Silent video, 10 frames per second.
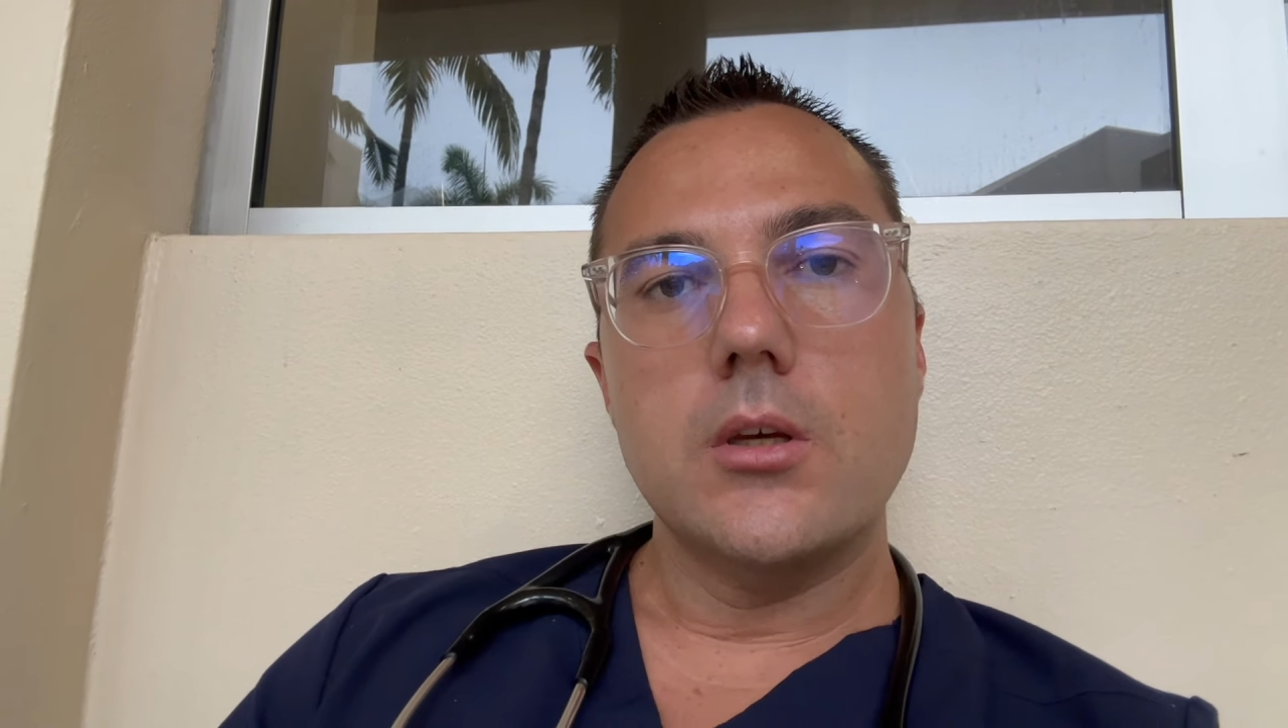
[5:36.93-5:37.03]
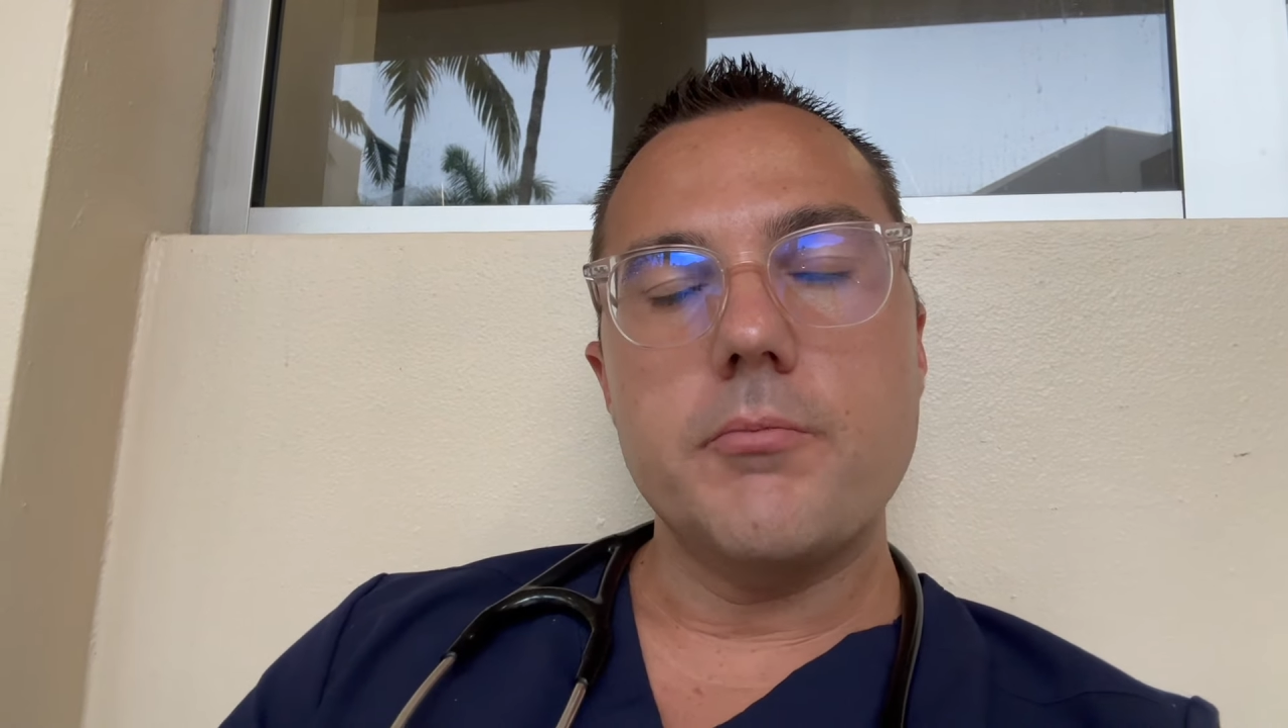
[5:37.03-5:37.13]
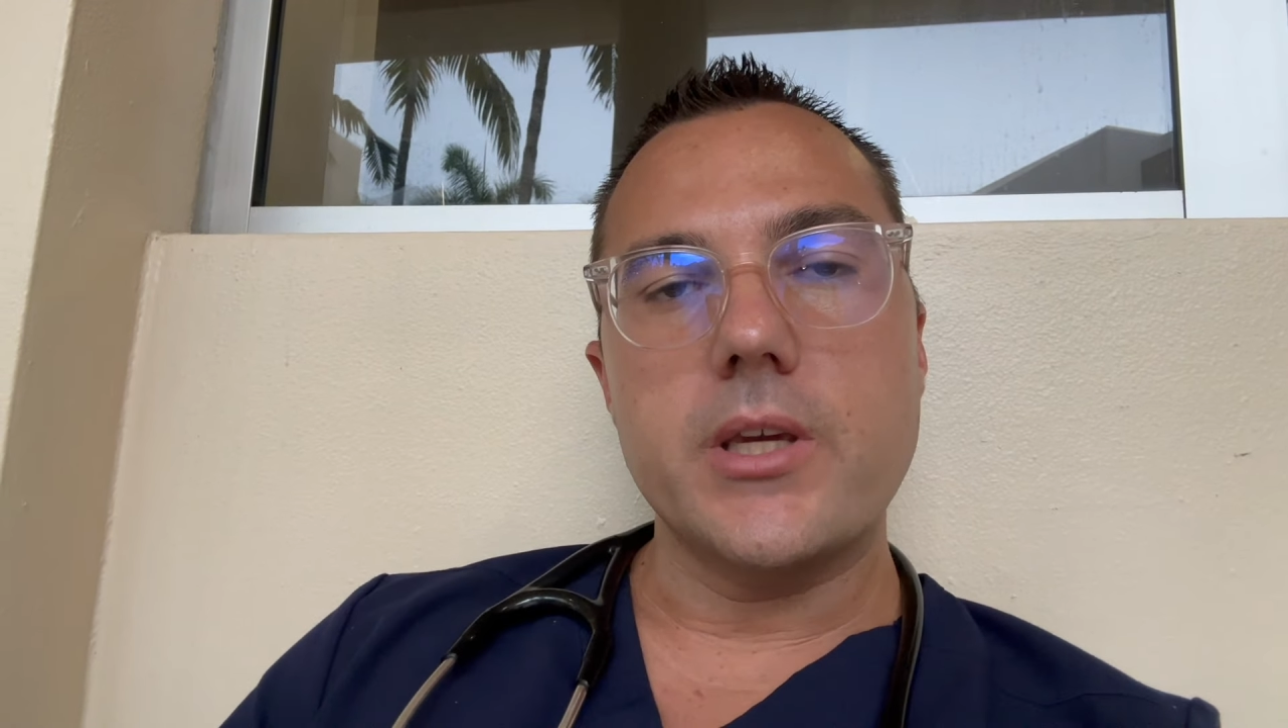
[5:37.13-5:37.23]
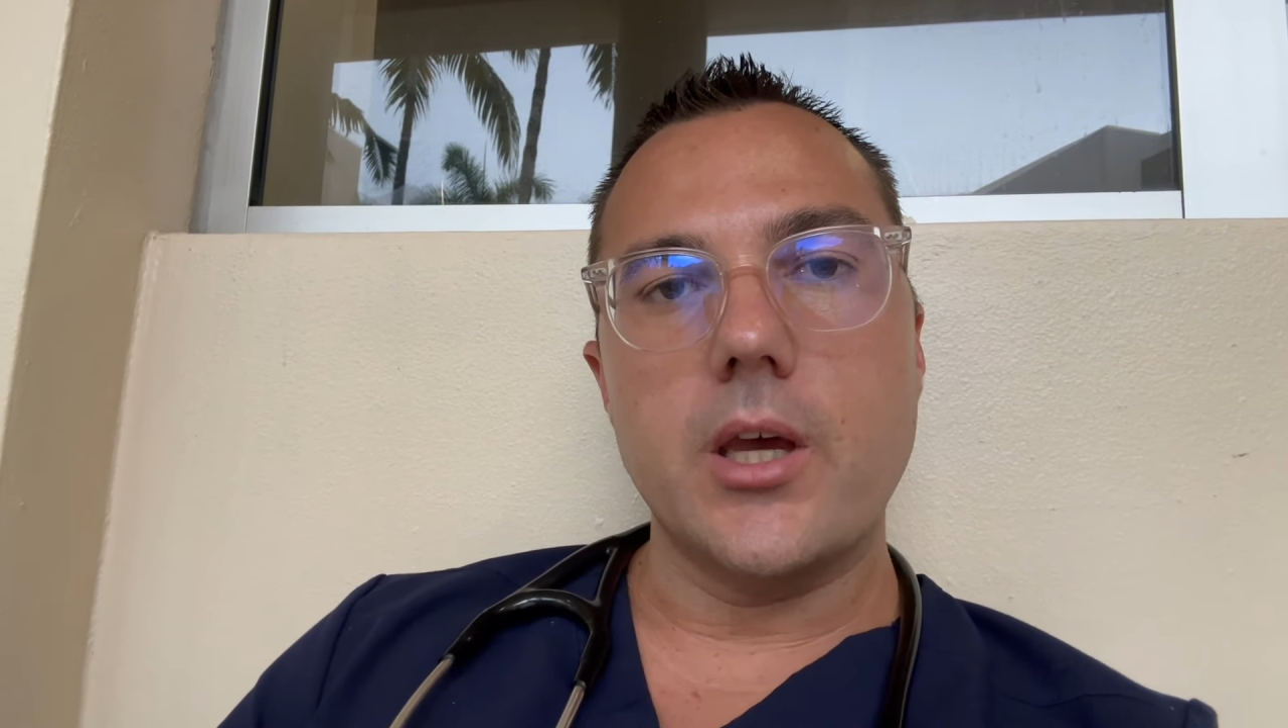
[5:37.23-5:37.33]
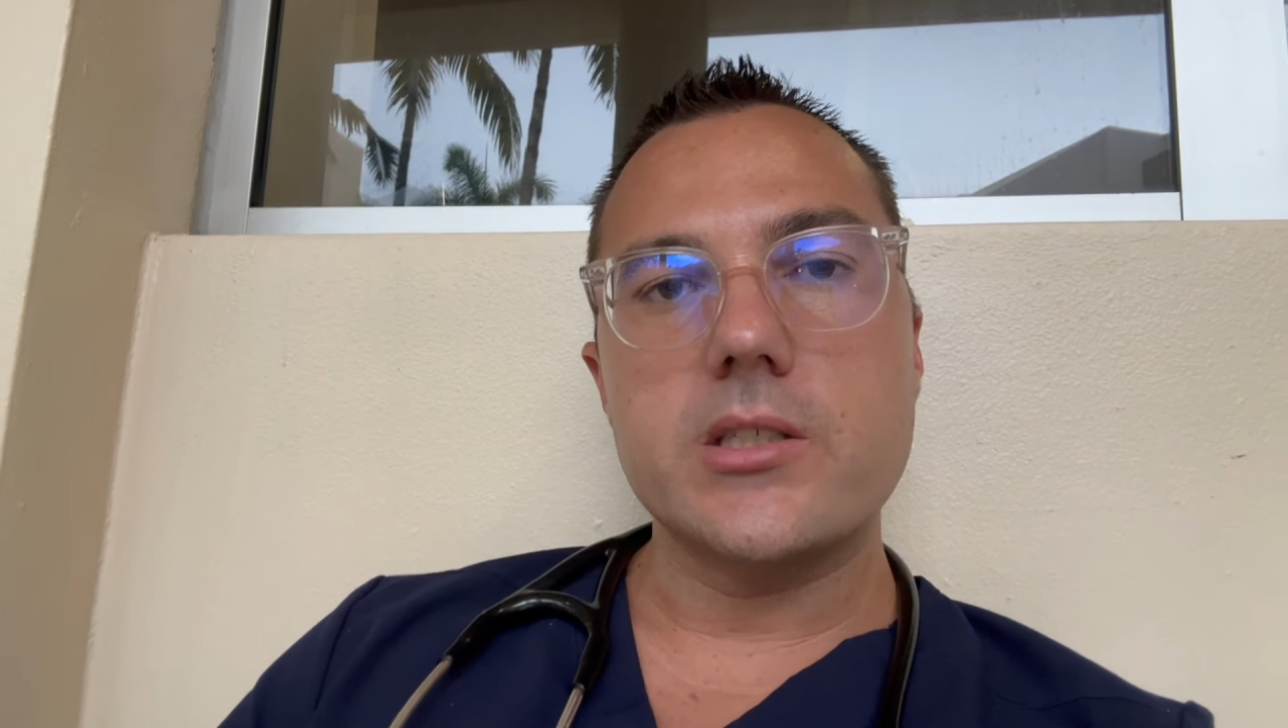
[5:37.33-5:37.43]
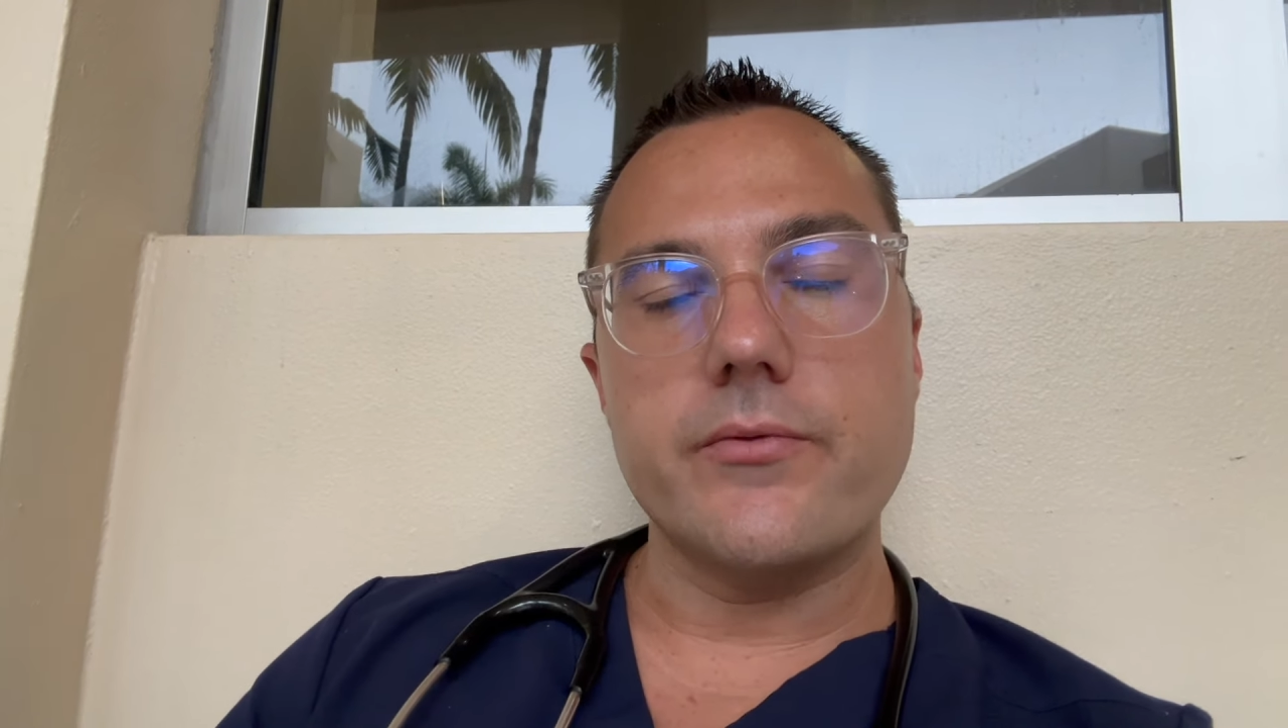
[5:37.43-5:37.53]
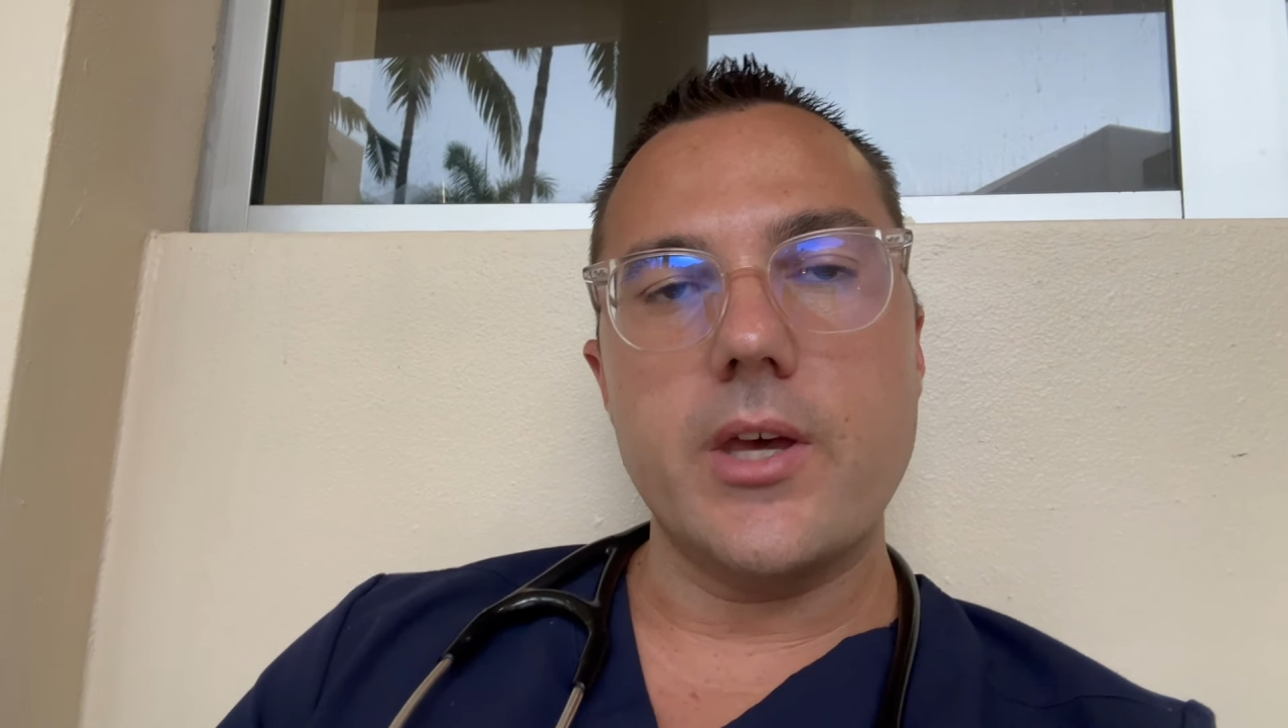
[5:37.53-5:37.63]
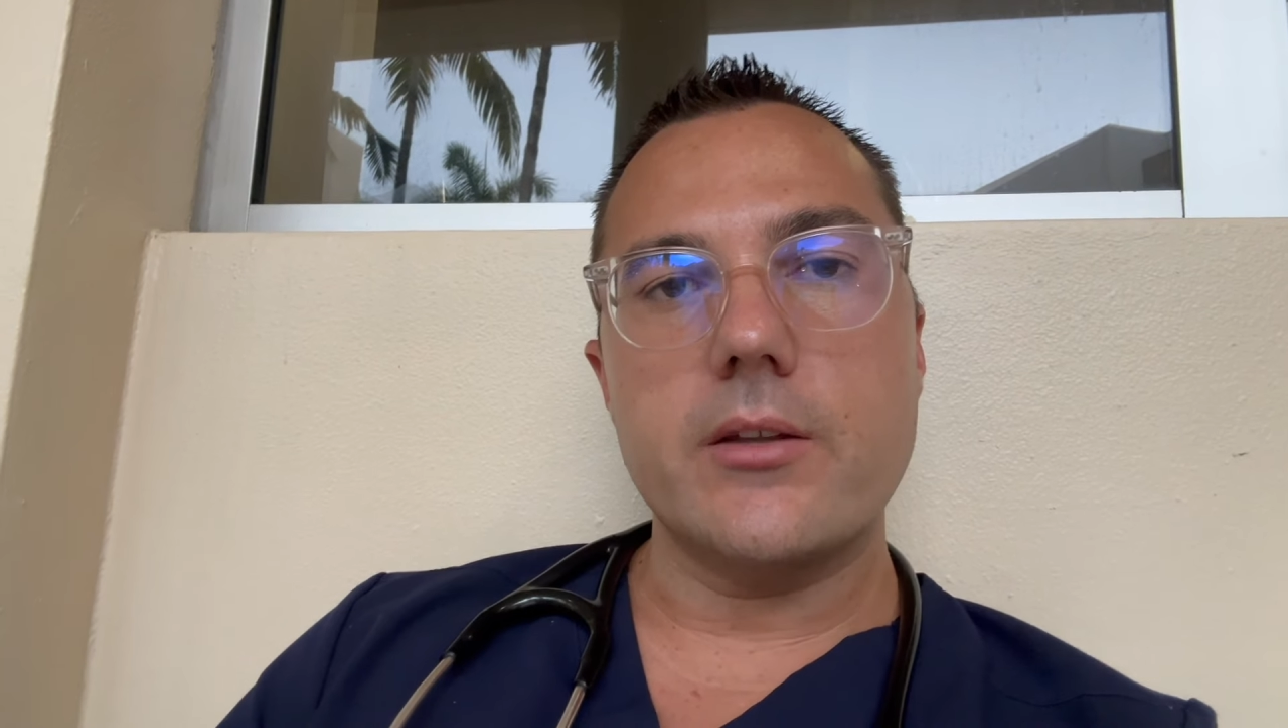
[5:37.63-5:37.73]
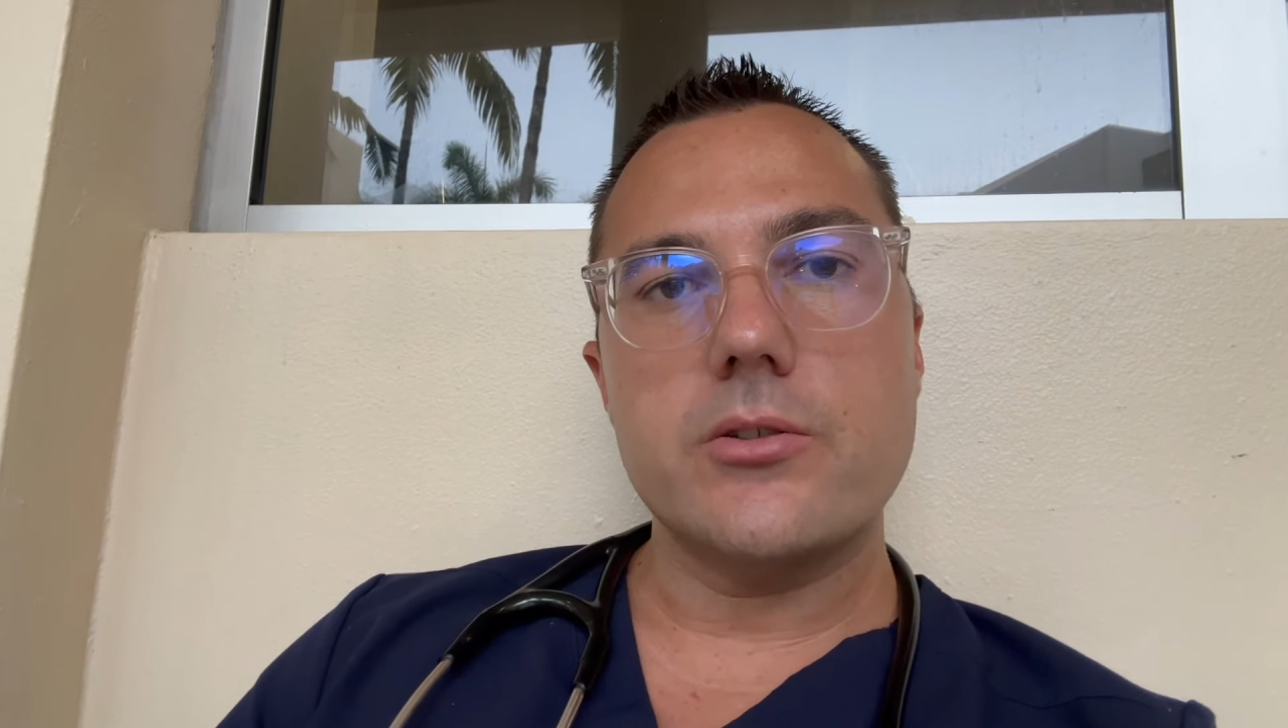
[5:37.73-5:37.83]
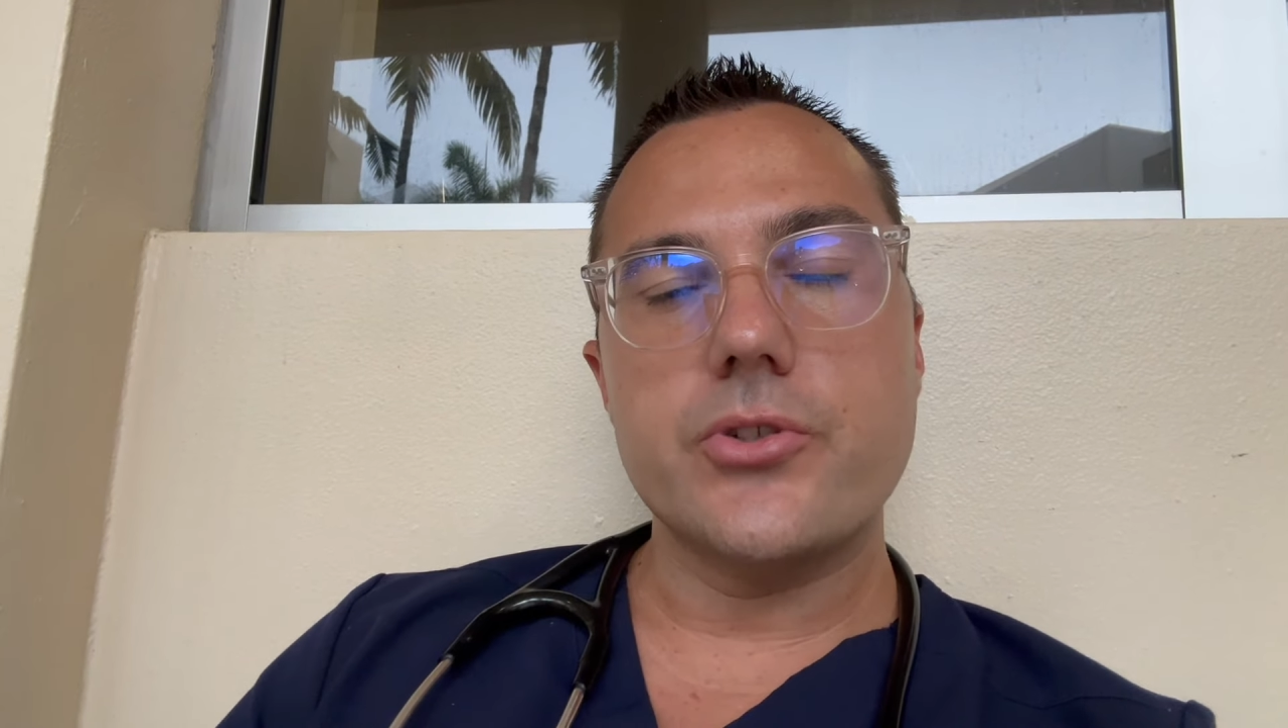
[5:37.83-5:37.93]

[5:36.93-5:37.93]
because of that